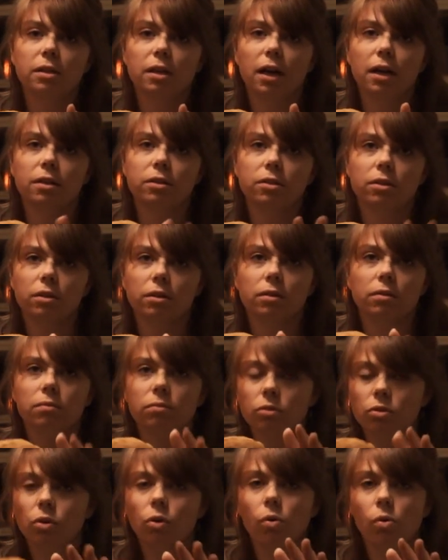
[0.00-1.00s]
It has to
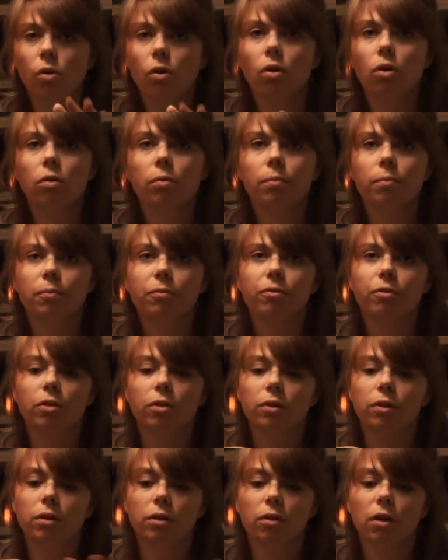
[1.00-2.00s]
cool for
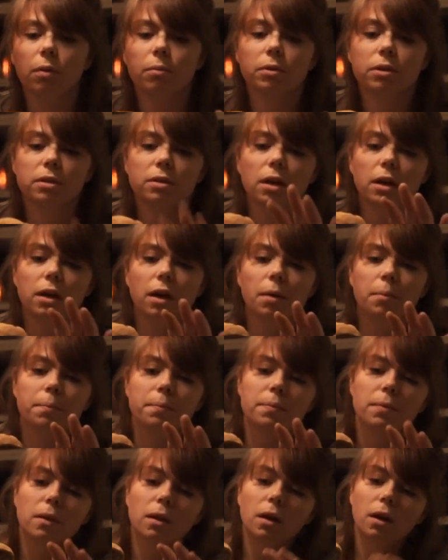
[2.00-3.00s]
the crumb to set up.
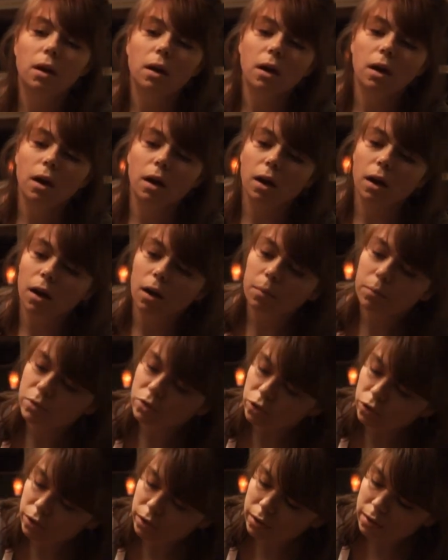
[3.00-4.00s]
Um,
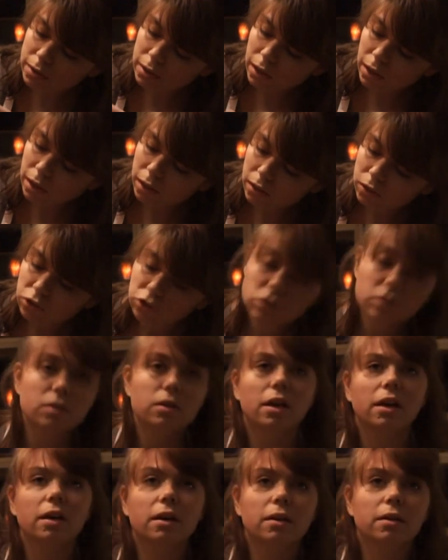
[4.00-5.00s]
so you can see just
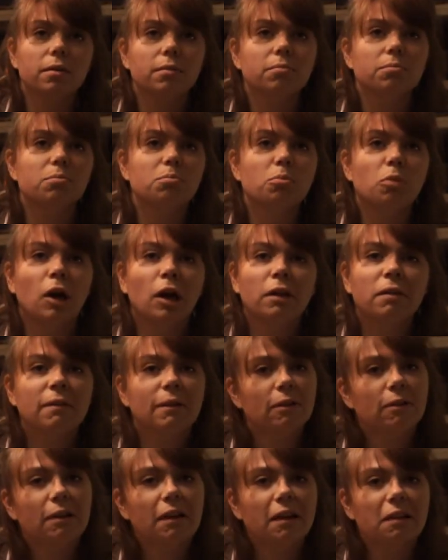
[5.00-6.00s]
like bread that
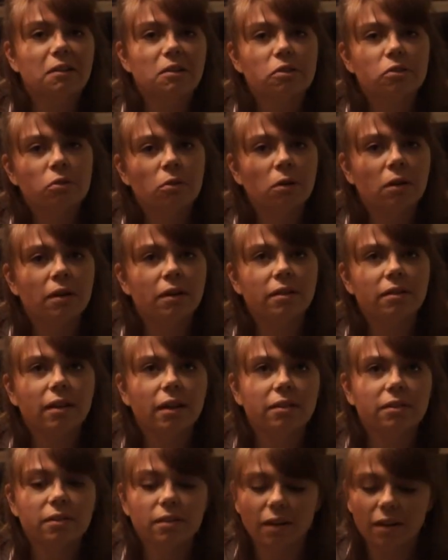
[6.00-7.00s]
you get at the store,
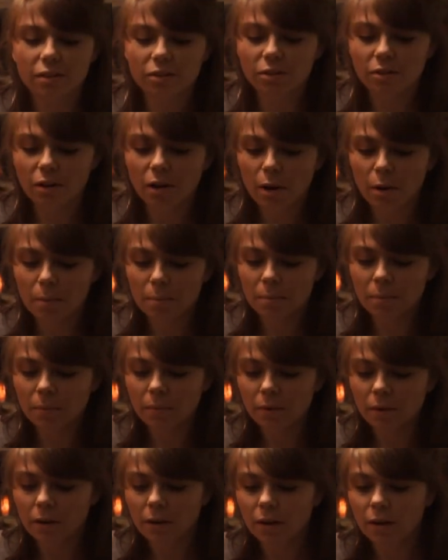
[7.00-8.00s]
has a nice crumb,
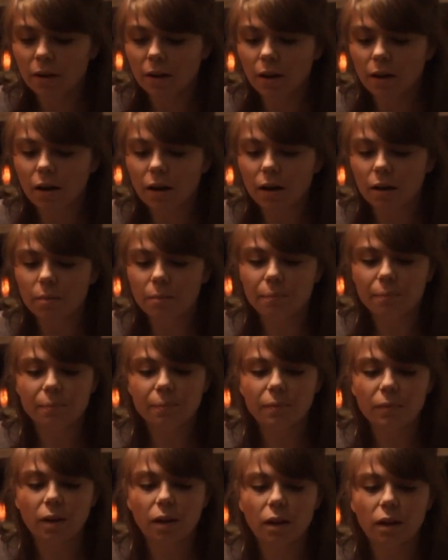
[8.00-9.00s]
um,
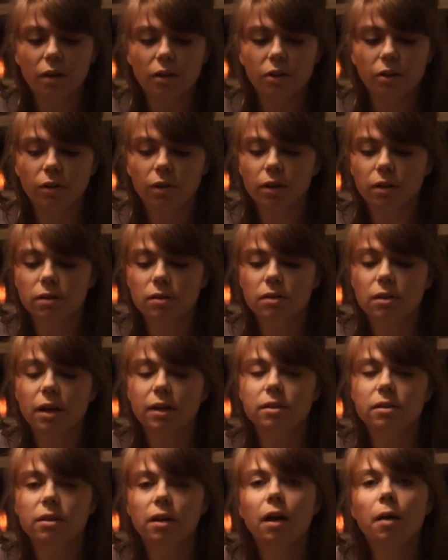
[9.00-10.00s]
and you can
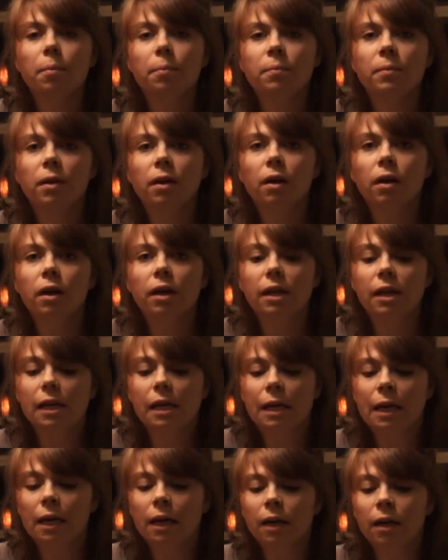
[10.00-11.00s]
slice it up
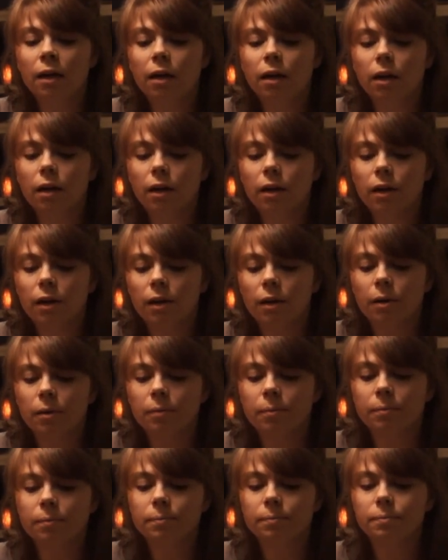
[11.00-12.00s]
eat it
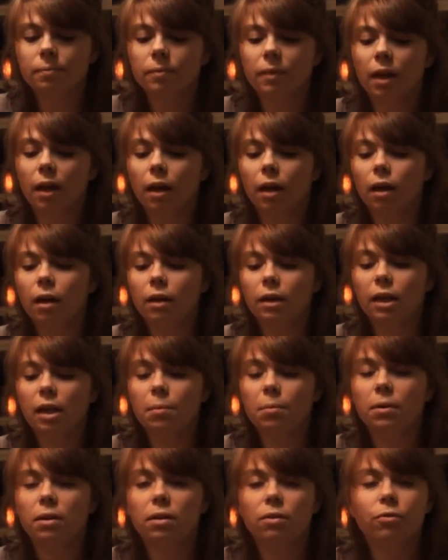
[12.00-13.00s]
um, and
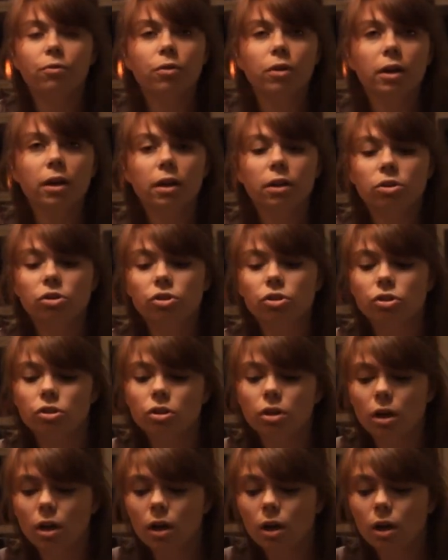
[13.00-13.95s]
keep it in the fridge.